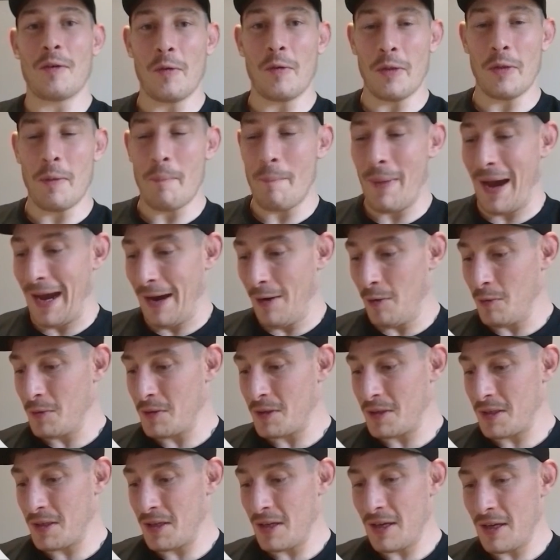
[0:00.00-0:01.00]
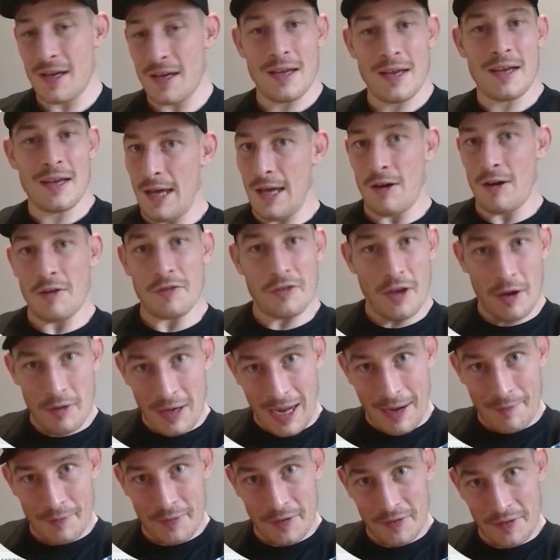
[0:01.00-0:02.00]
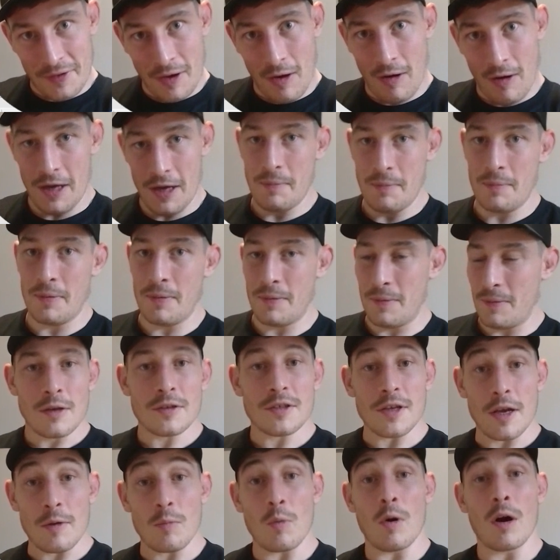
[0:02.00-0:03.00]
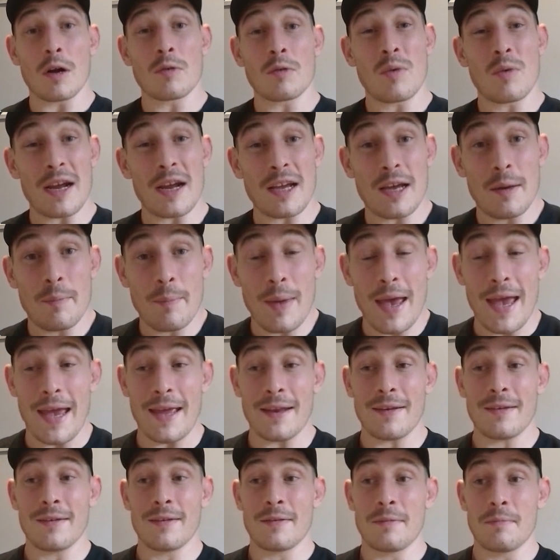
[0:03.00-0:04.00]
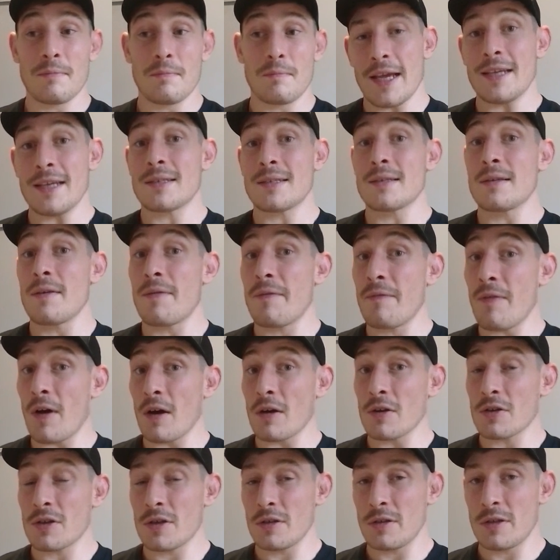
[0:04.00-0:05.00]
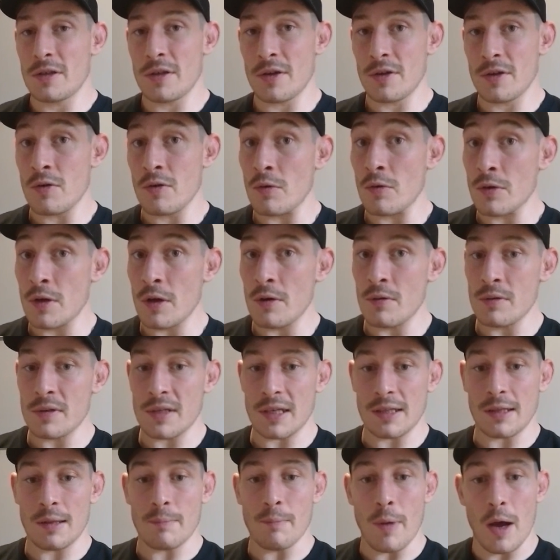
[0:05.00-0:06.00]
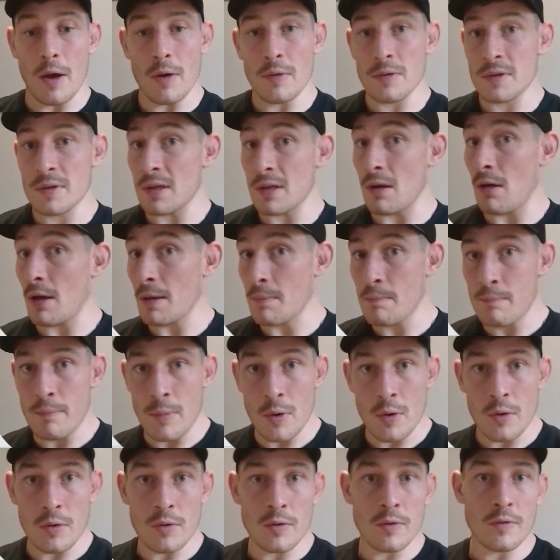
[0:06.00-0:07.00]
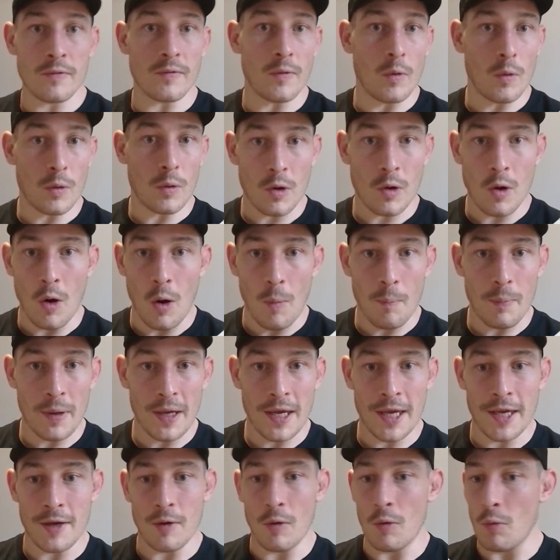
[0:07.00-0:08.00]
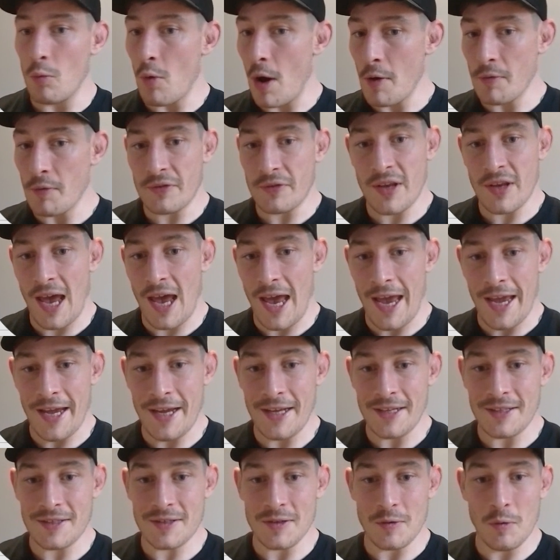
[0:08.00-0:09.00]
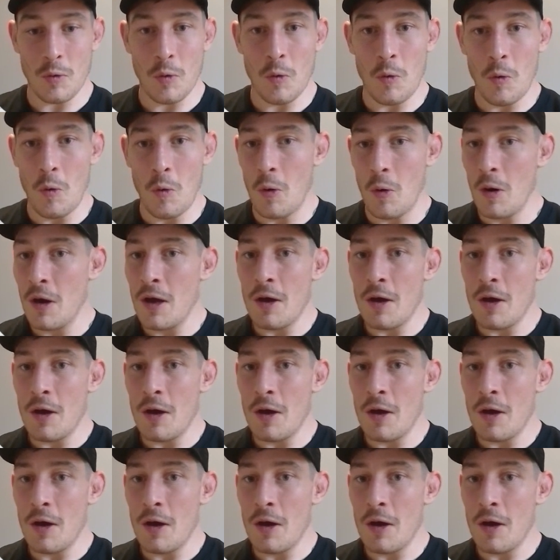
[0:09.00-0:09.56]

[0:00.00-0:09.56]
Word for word: on the mouse, and I don't have to type. So what I'd recommend is the functions that you're using the most, like move or copy or rotate or